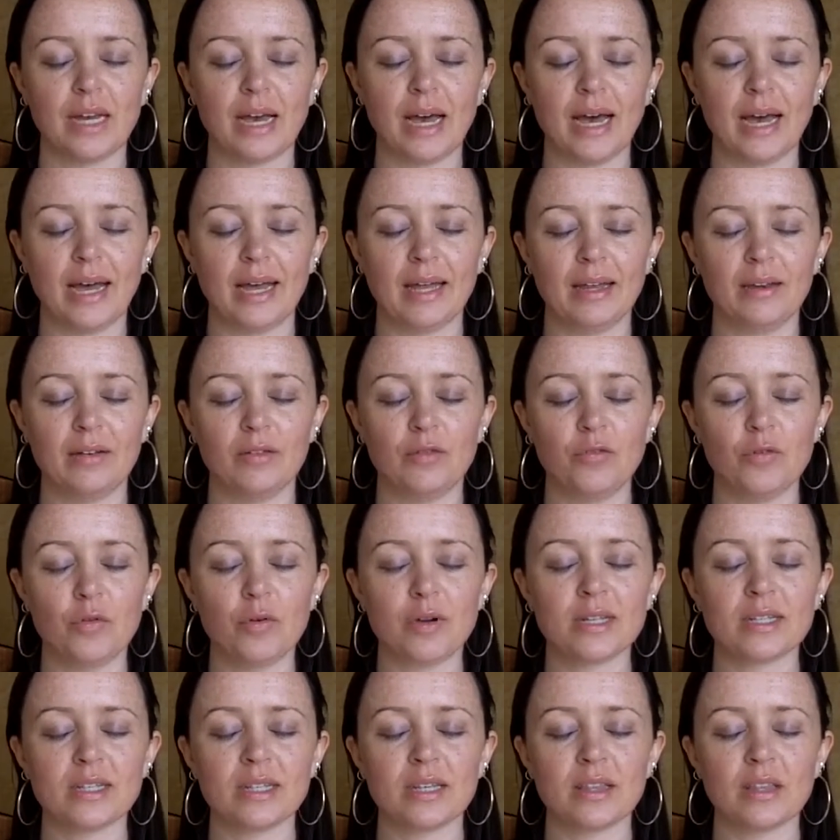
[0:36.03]
and
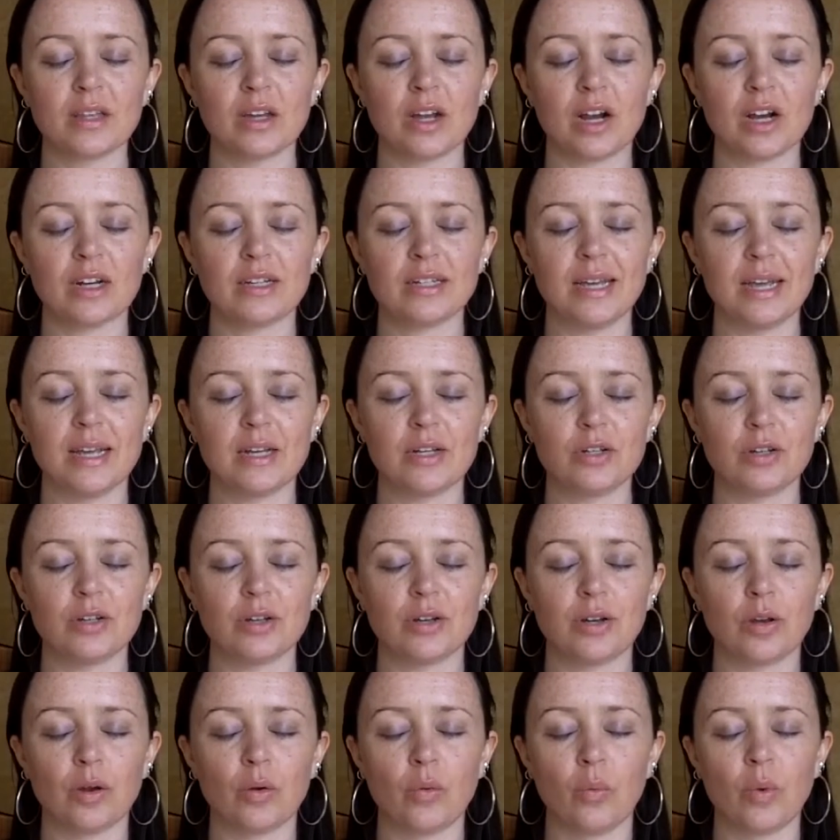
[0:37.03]
focusing their attention
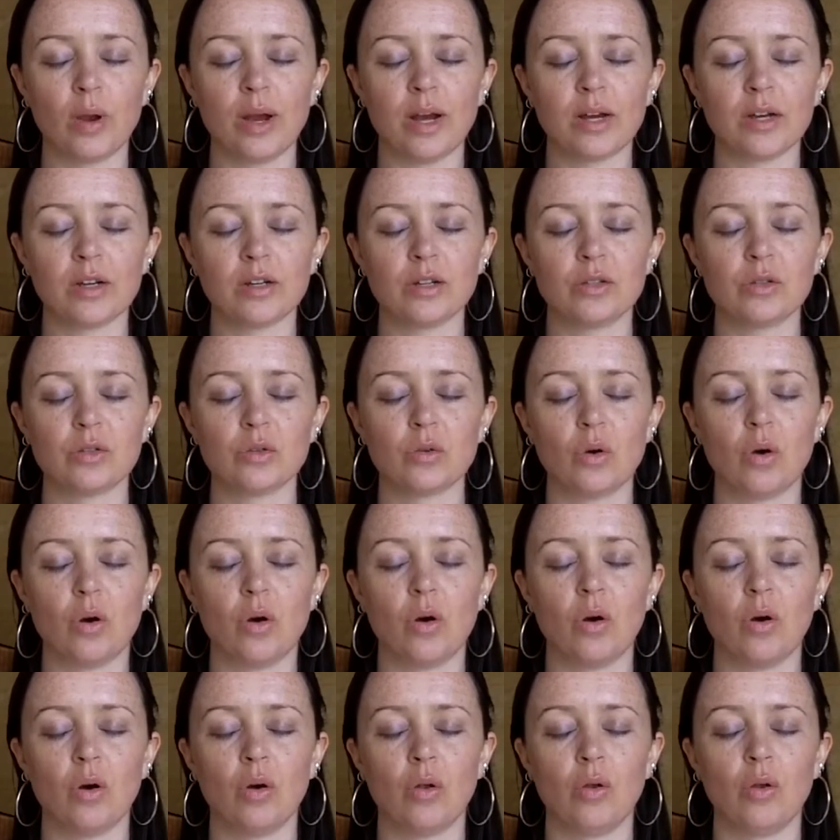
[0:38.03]
and awareness
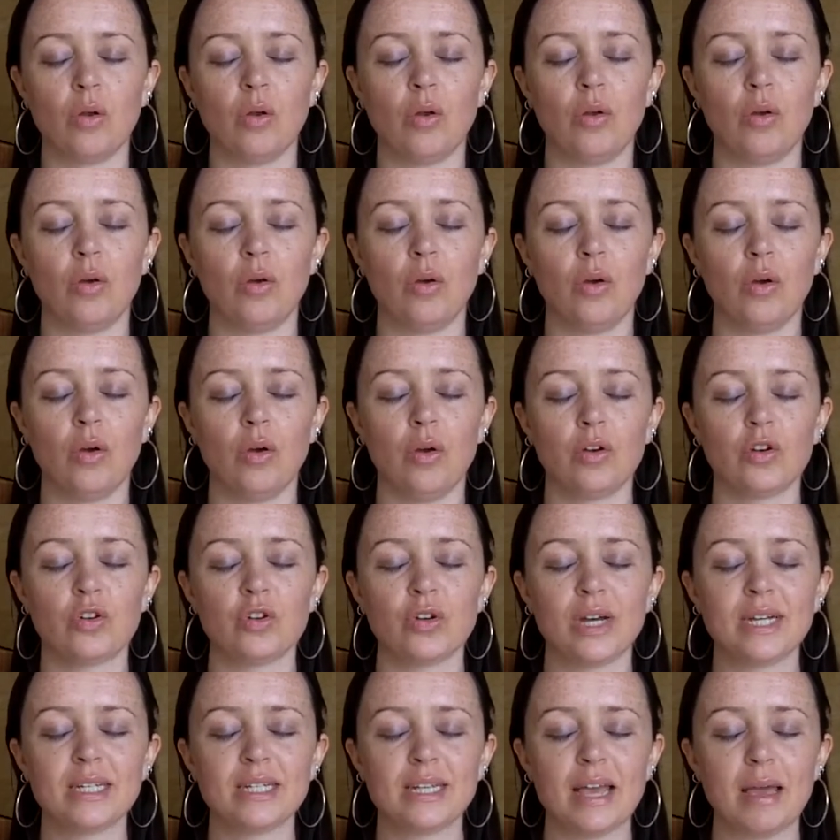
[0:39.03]
on
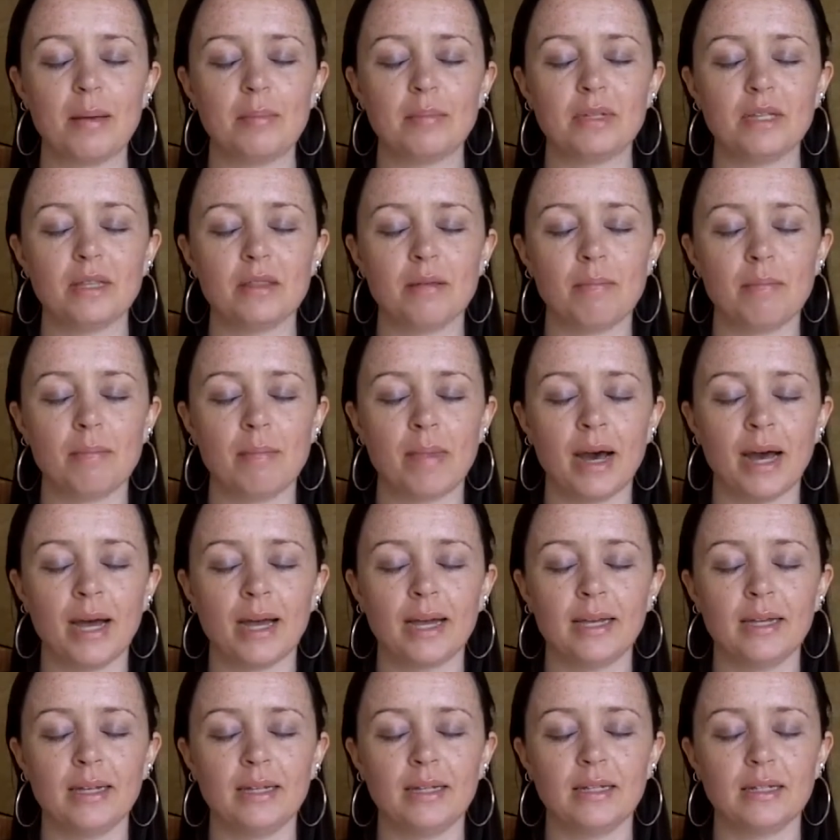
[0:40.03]
trying to empty the
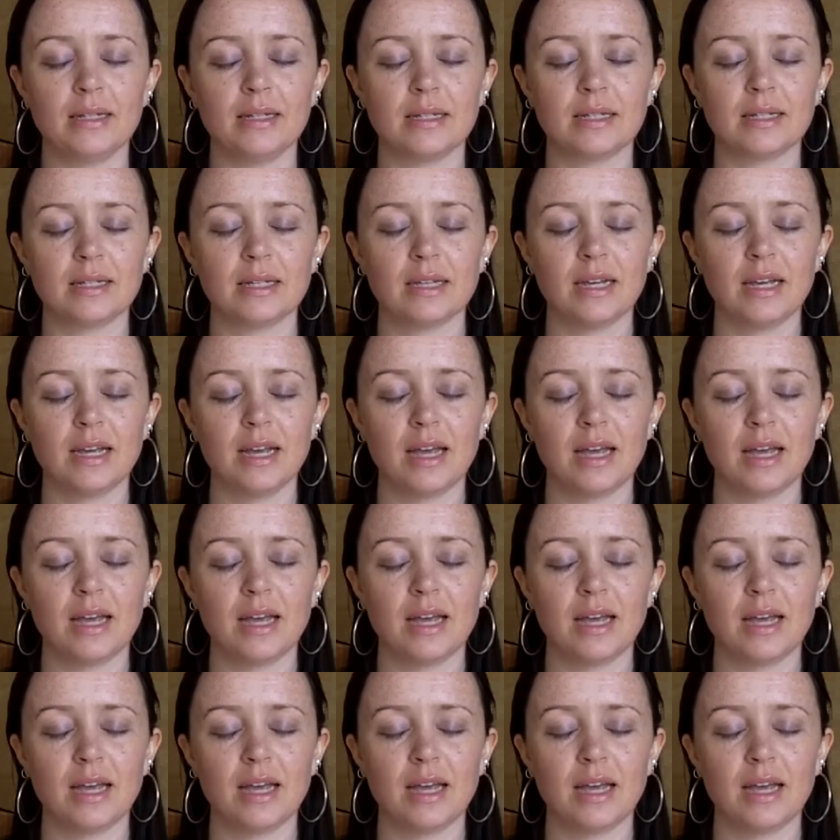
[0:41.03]
mind.